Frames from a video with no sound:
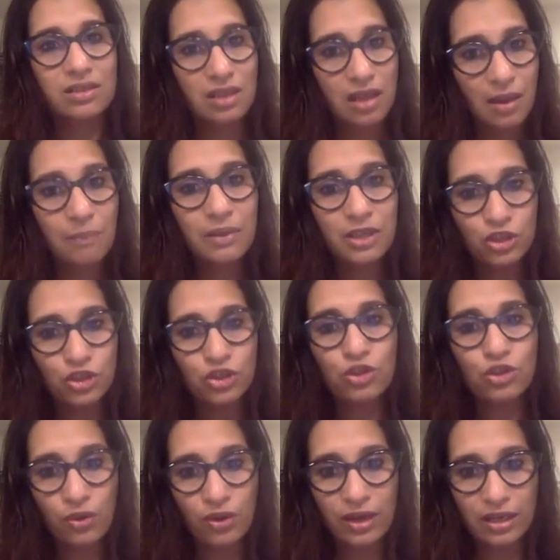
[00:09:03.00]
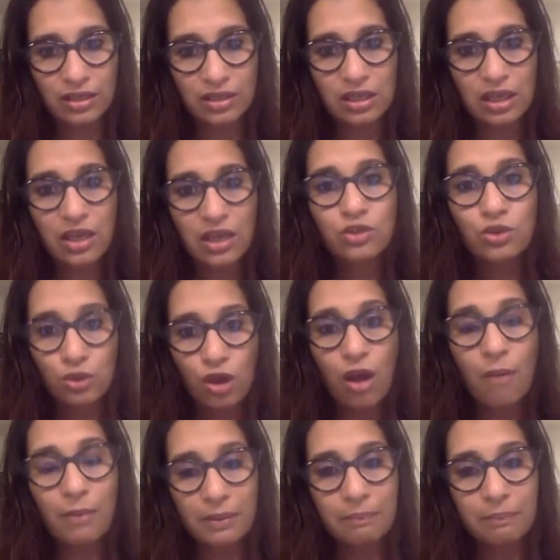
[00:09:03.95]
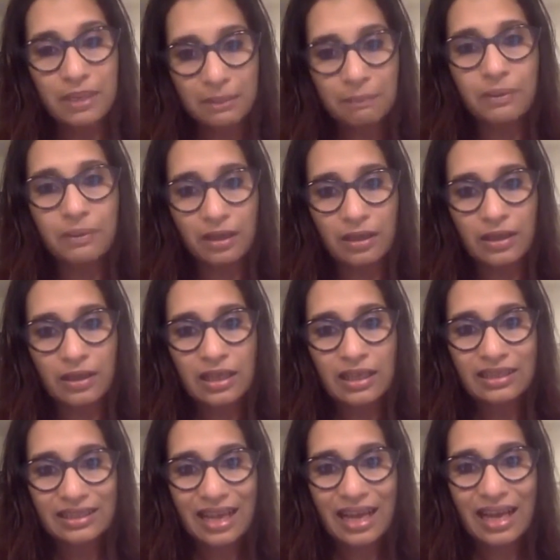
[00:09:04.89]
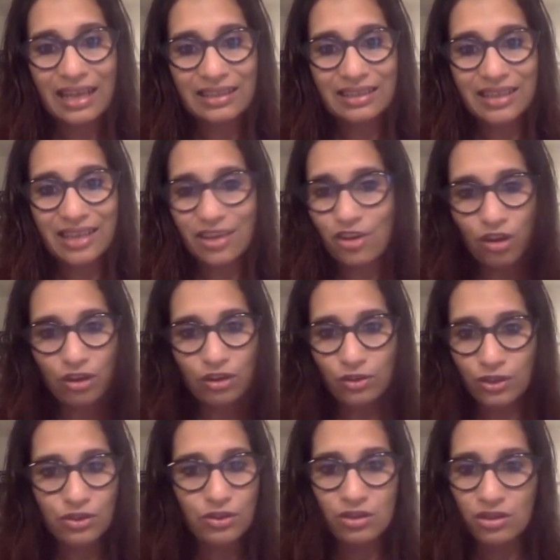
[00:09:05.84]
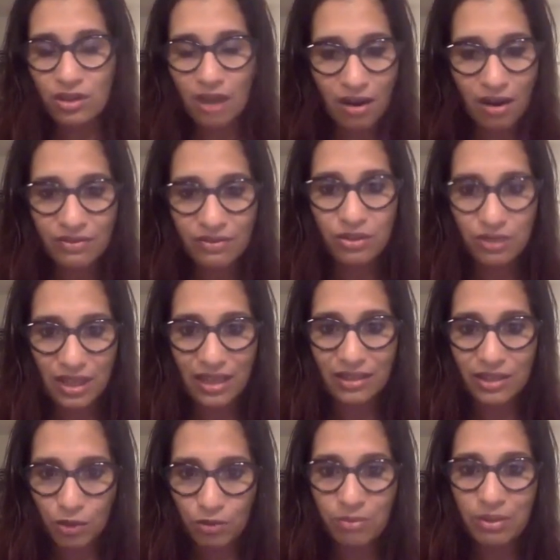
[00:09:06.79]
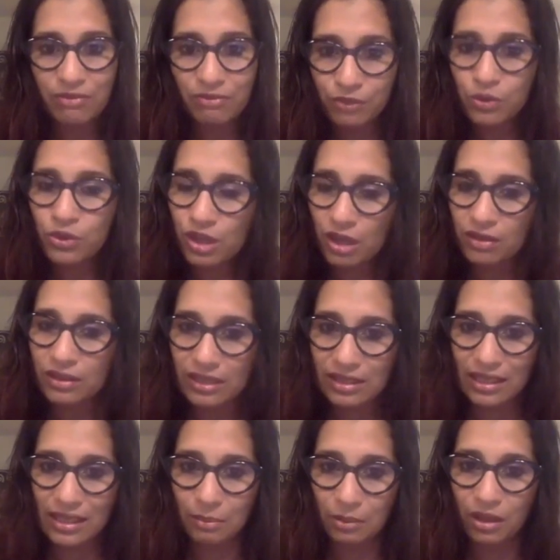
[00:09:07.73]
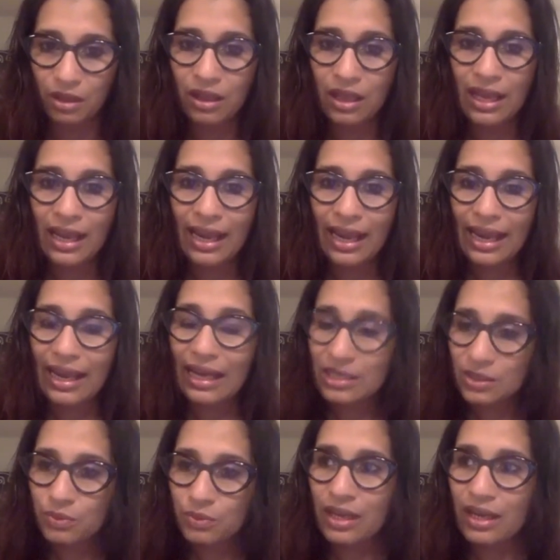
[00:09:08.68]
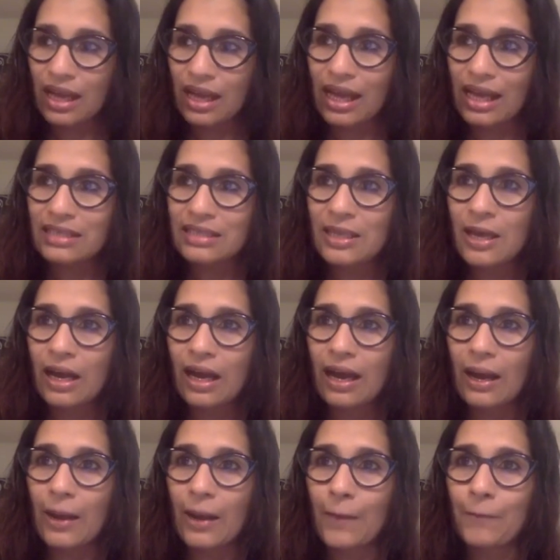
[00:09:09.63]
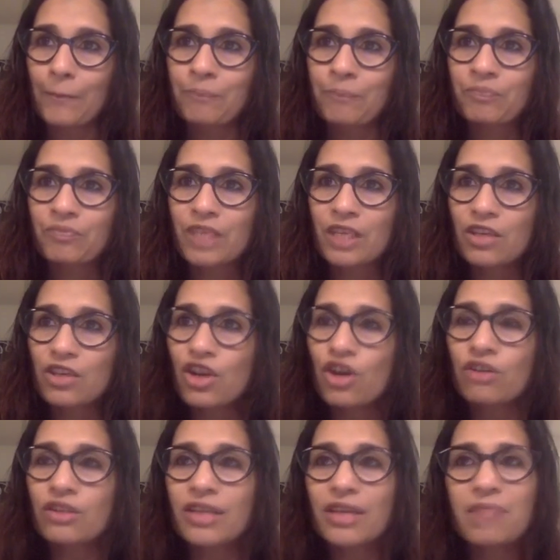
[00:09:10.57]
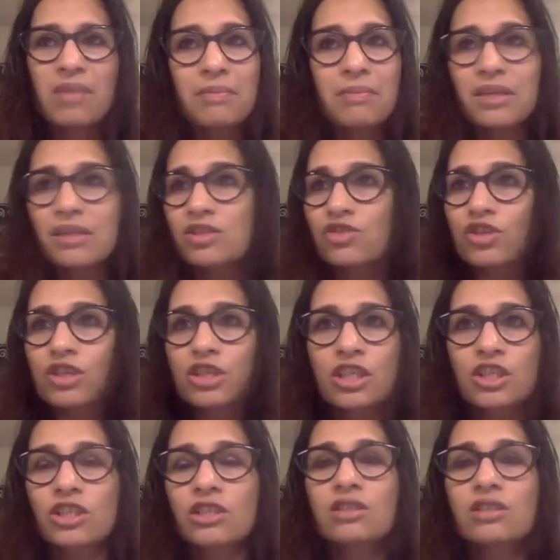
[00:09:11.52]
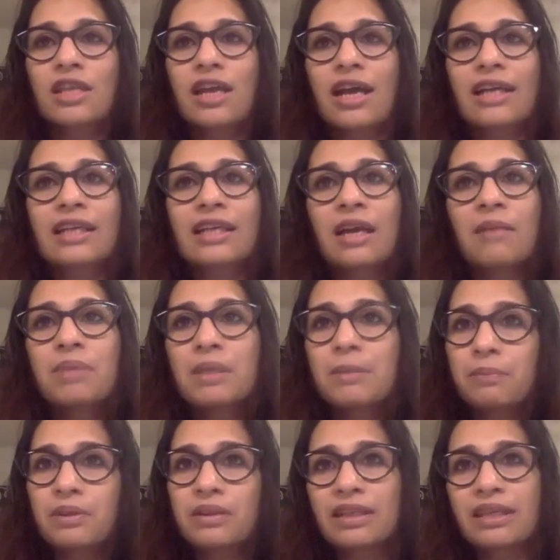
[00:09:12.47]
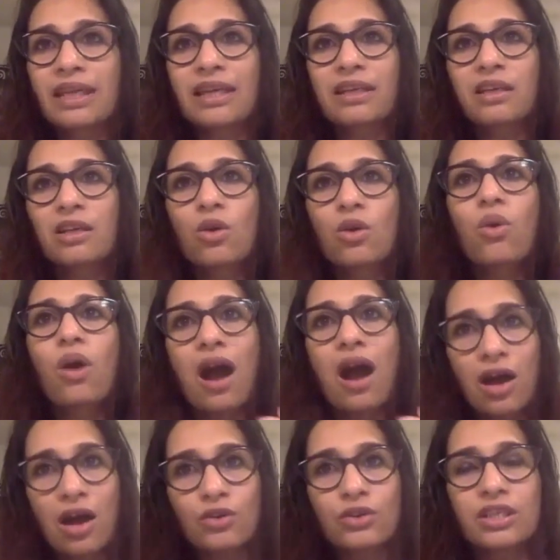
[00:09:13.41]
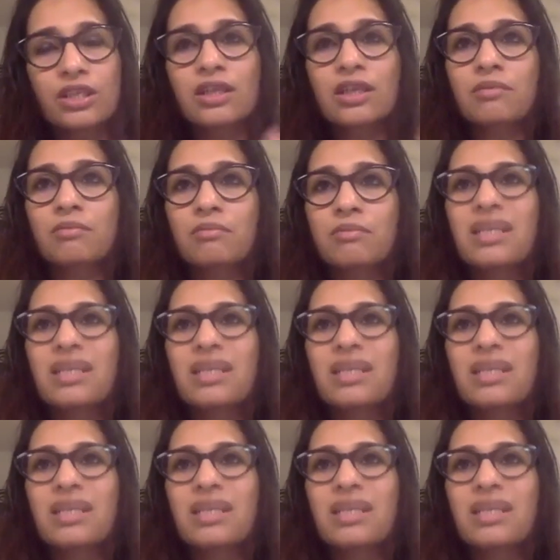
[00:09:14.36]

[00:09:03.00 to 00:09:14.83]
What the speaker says: some assurance to common people that they are not going to starve to death, there will be food on the table, as well as there may be strategies that people can go out in a